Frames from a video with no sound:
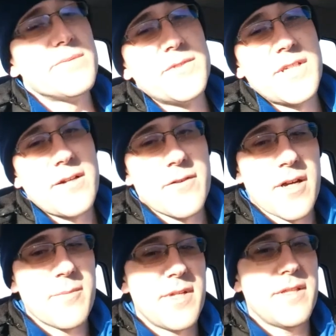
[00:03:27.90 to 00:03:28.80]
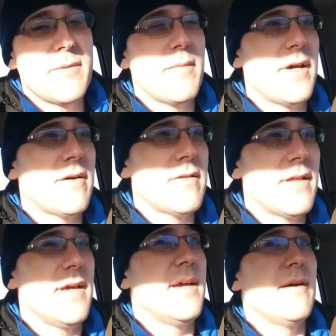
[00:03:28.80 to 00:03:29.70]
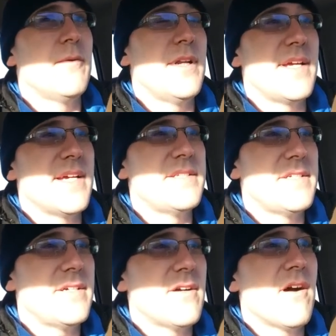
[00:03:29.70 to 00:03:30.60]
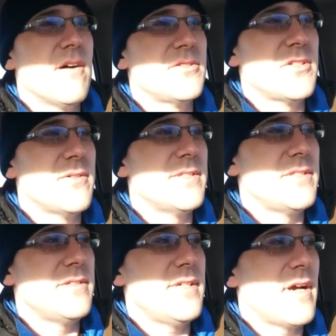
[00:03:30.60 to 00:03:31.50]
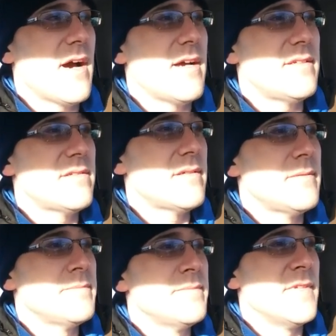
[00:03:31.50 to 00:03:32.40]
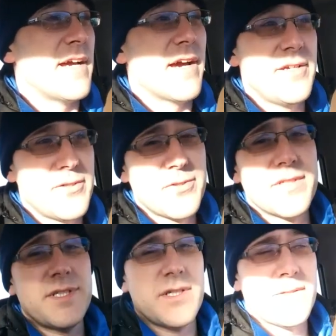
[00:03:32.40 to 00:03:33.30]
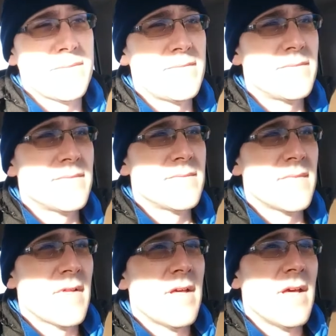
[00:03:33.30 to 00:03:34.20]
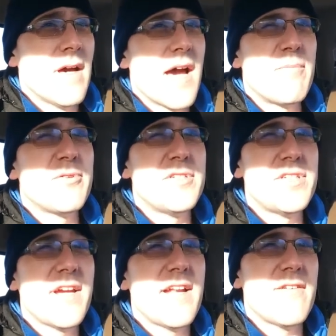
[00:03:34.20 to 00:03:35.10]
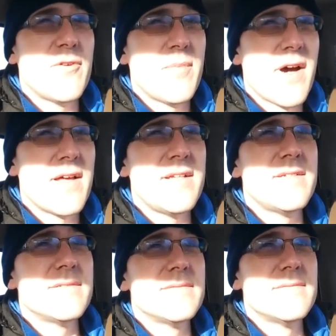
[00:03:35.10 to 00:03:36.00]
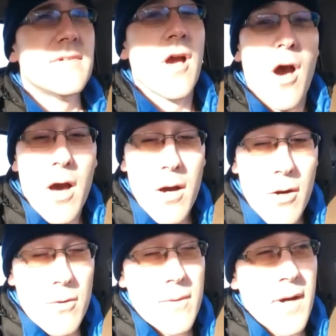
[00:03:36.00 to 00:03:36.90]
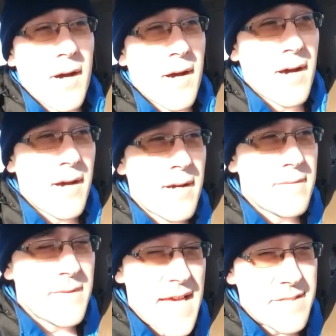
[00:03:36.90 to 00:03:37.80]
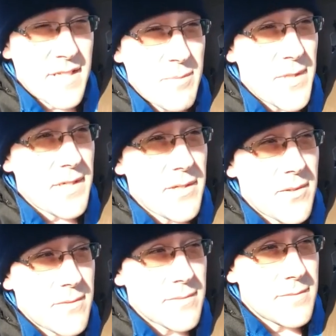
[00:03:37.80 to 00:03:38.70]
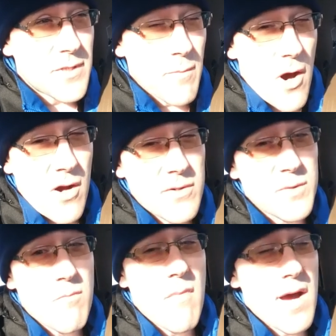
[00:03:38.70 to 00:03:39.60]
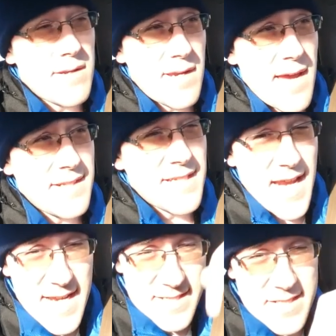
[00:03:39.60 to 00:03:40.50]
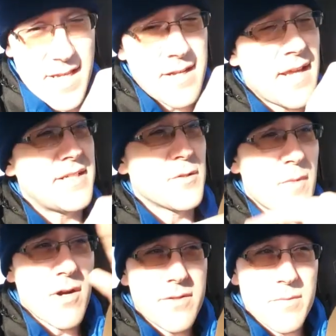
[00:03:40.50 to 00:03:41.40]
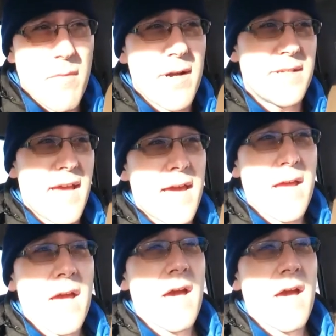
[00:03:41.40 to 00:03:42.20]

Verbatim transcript: some stuff coming in the mail and when it gets here I'll show it to you guys like I usually do I appreciate everybody oh uh, that CPU tomorrow's Monday today is Sunday tomorrow's Monday